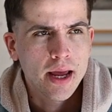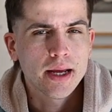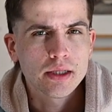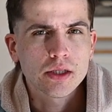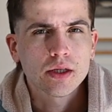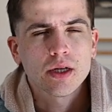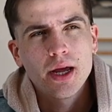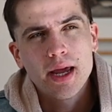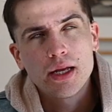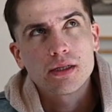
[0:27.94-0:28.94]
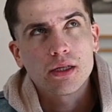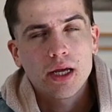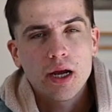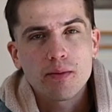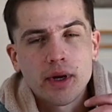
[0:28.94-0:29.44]
not hands on a
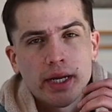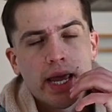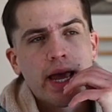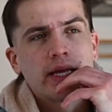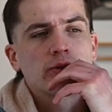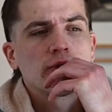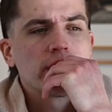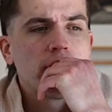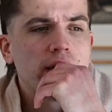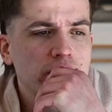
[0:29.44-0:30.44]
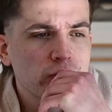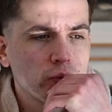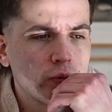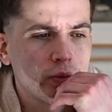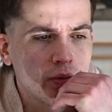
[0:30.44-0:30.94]
camera, I guess, was in high
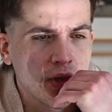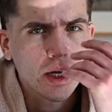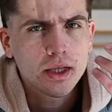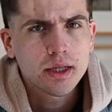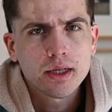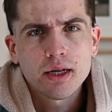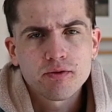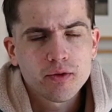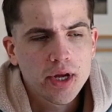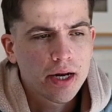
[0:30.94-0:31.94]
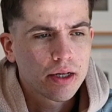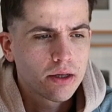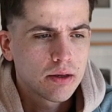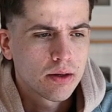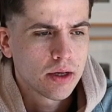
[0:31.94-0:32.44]
school. Luckily enough, we had
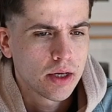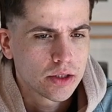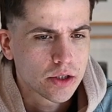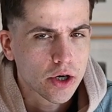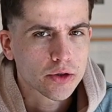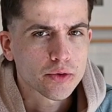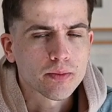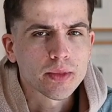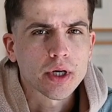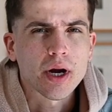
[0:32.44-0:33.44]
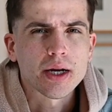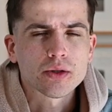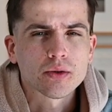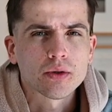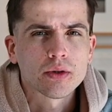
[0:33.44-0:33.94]
a dark room in our high
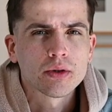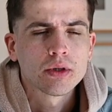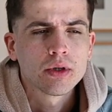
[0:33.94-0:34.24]
school.